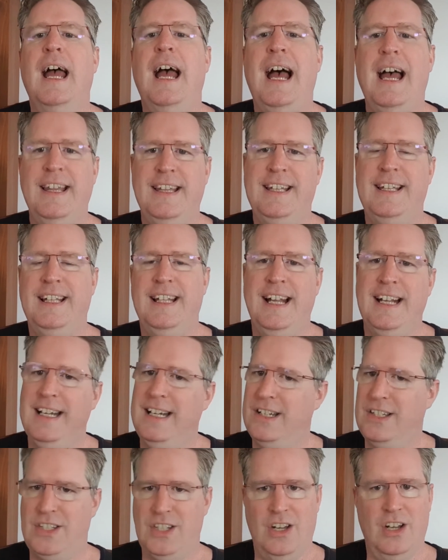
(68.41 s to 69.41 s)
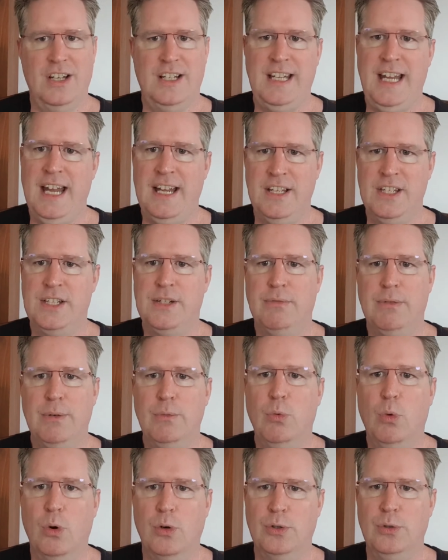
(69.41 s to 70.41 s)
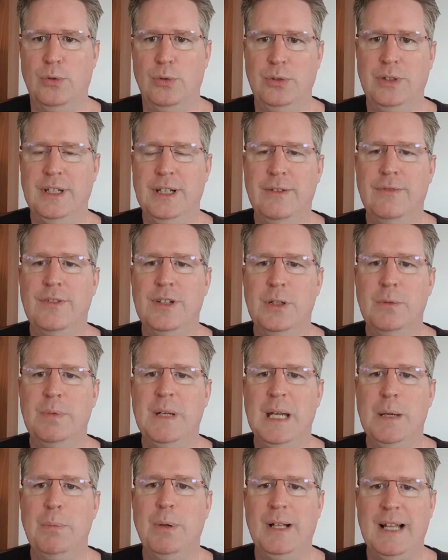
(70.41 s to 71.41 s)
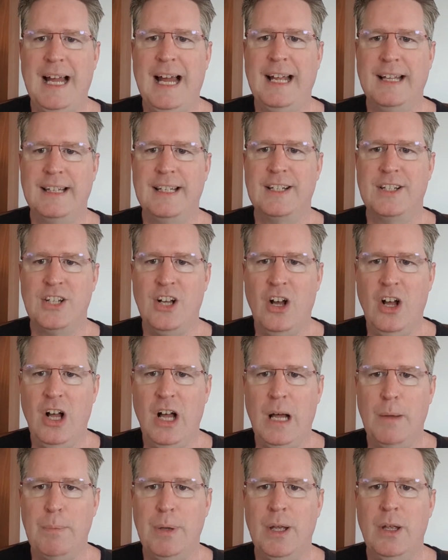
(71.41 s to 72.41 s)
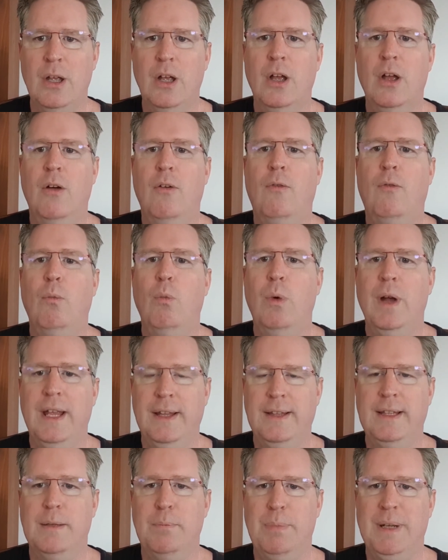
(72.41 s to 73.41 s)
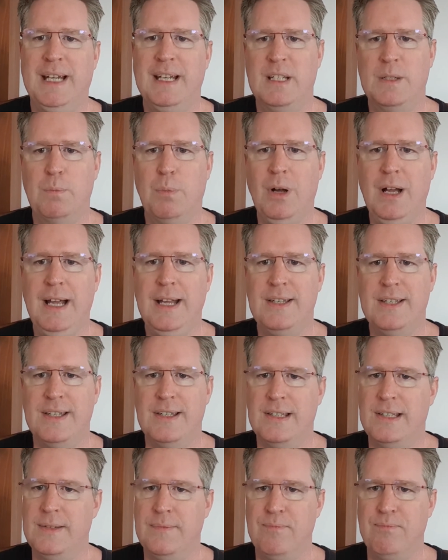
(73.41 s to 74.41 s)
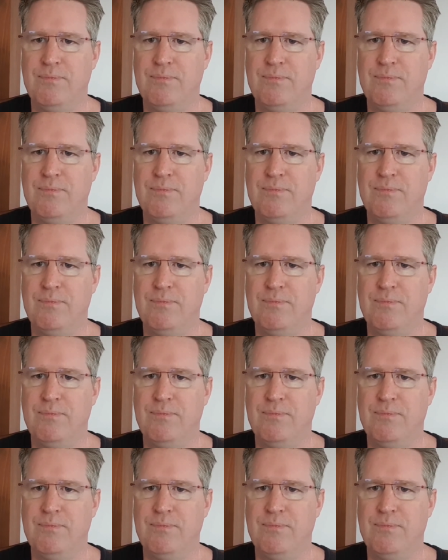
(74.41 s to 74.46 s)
athletics tends to reward only a few people at the top with the biggest prizes.